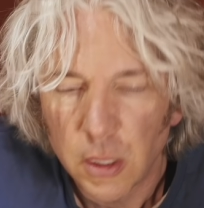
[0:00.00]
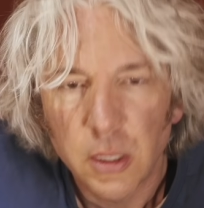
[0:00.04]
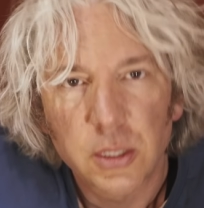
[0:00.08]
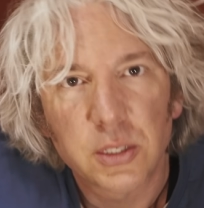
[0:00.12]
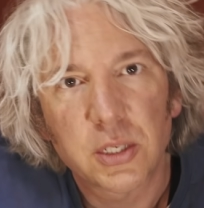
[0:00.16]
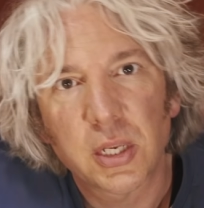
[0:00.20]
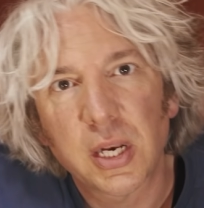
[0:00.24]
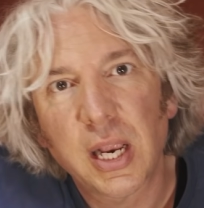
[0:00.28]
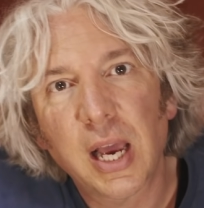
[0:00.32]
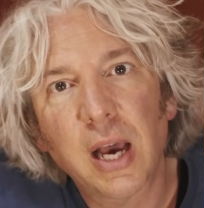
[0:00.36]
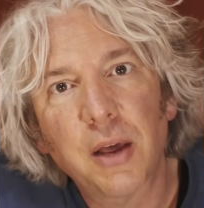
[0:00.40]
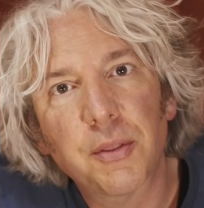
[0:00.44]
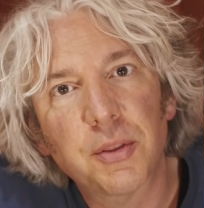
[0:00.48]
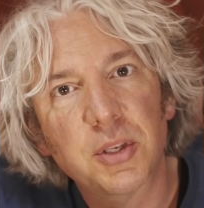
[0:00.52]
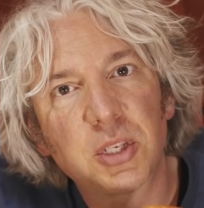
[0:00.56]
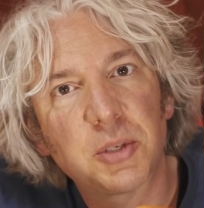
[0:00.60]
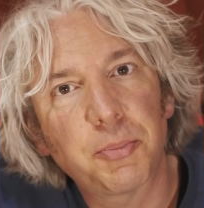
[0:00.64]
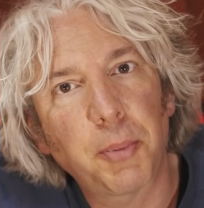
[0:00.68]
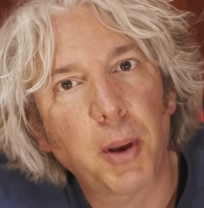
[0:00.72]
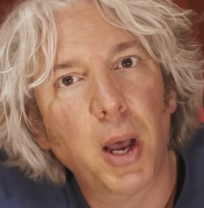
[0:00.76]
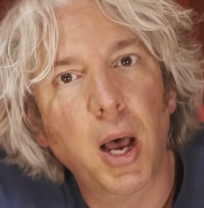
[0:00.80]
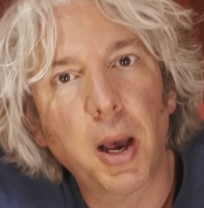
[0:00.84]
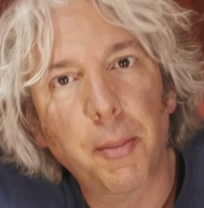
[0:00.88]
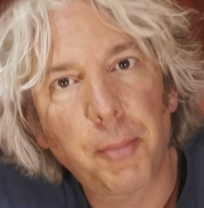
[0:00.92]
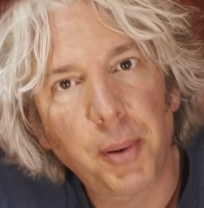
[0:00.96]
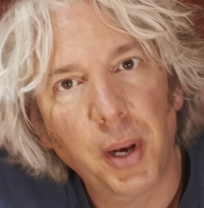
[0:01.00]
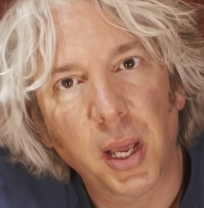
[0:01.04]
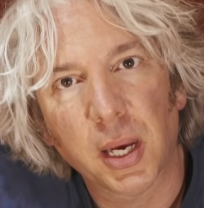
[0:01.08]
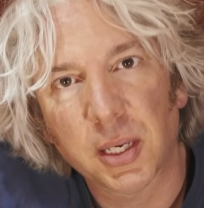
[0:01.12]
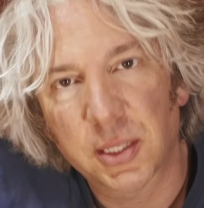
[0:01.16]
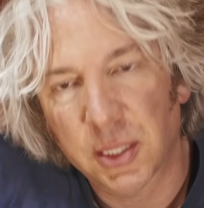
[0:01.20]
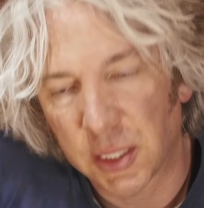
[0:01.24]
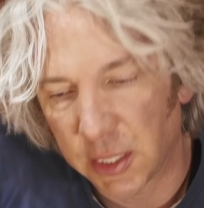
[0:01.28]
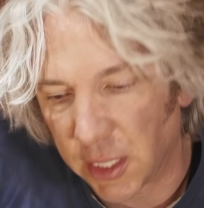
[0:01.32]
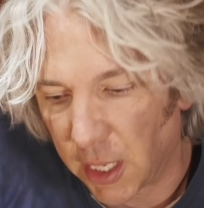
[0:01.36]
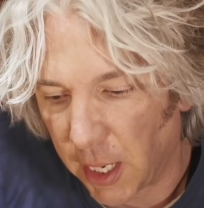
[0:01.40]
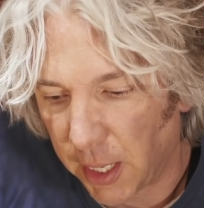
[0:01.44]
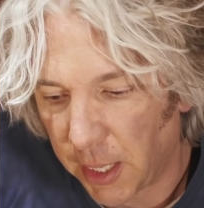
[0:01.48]
So now the spark
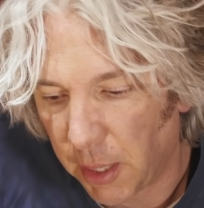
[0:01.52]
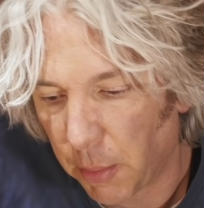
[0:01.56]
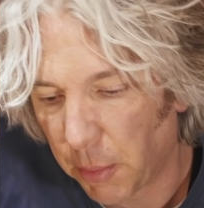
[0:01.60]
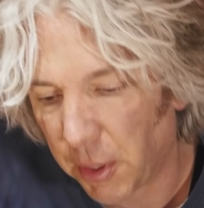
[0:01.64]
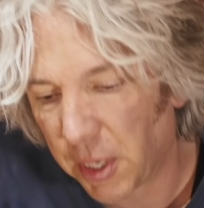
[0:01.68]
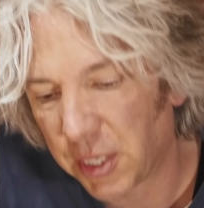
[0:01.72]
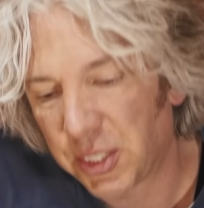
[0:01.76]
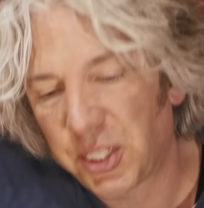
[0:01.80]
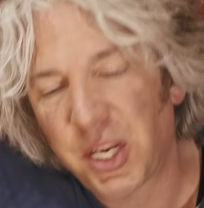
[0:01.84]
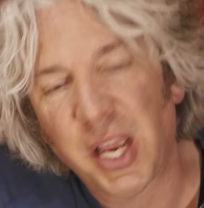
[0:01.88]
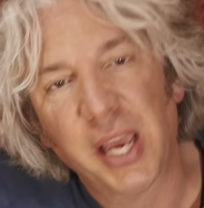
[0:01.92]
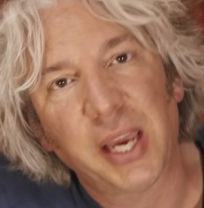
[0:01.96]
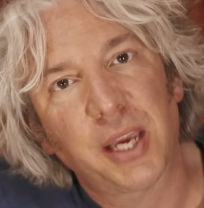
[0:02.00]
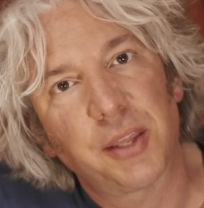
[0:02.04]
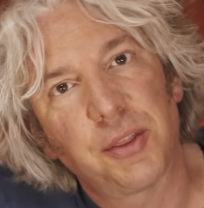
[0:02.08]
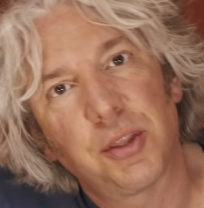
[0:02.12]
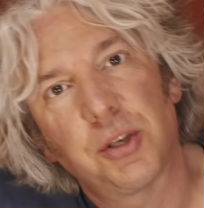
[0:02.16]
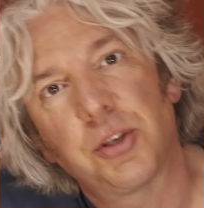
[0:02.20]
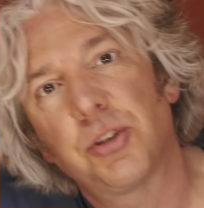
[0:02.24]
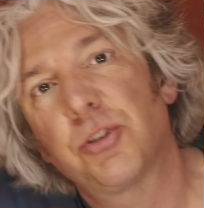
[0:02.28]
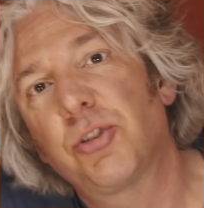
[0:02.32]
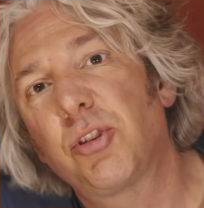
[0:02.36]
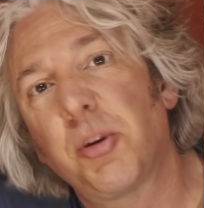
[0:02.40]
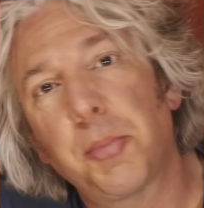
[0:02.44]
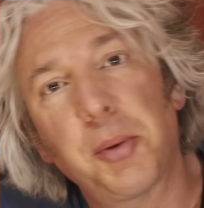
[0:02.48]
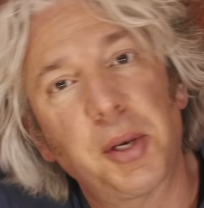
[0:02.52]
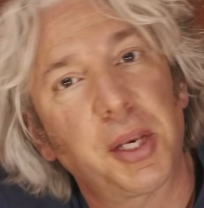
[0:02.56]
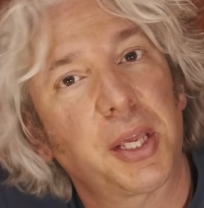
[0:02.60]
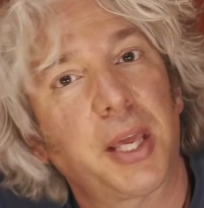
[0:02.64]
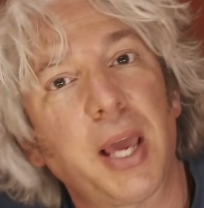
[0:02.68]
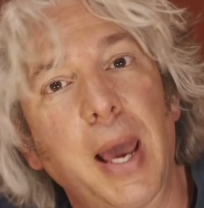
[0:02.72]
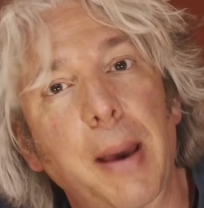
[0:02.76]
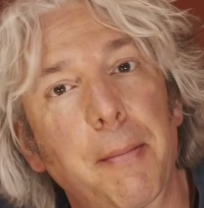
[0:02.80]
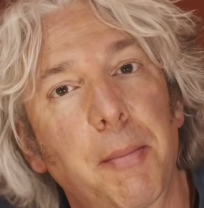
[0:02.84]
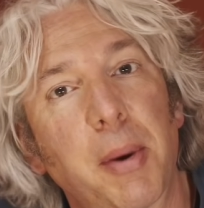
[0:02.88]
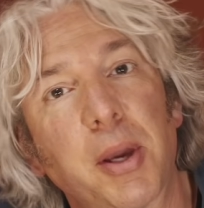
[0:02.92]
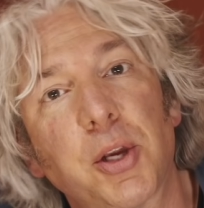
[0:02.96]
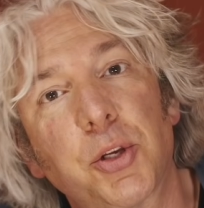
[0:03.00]
plugs are done, I want to check the distributor
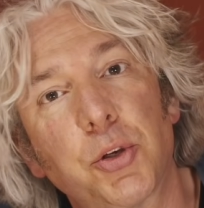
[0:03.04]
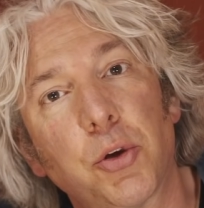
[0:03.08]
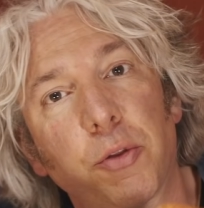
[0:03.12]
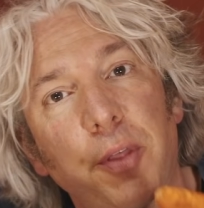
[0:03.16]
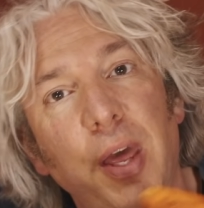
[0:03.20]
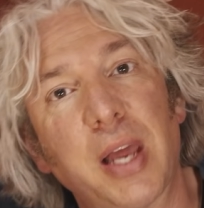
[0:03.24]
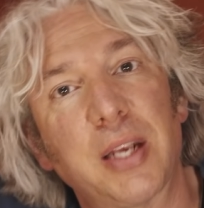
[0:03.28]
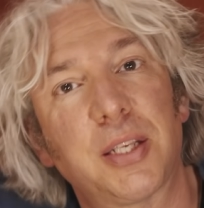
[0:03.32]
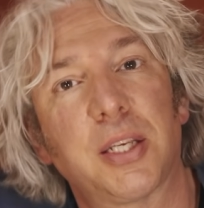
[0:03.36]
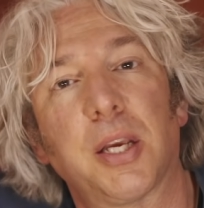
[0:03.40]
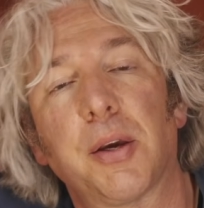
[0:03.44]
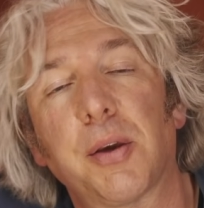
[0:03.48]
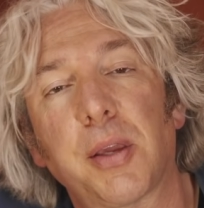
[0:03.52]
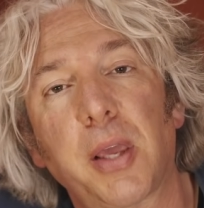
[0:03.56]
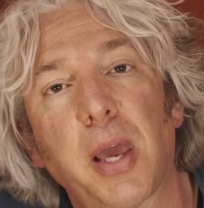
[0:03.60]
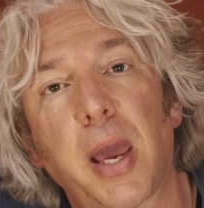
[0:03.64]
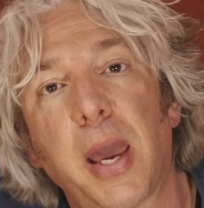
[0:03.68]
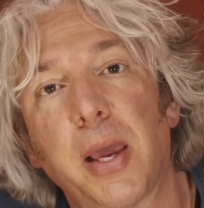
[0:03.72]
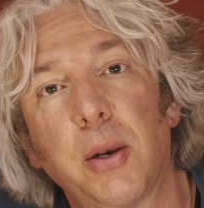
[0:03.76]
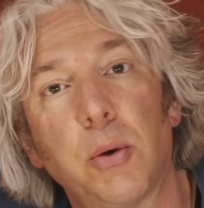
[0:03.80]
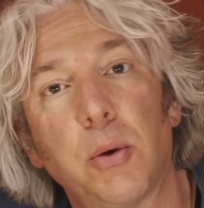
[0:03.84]
cap, make sure that's okay,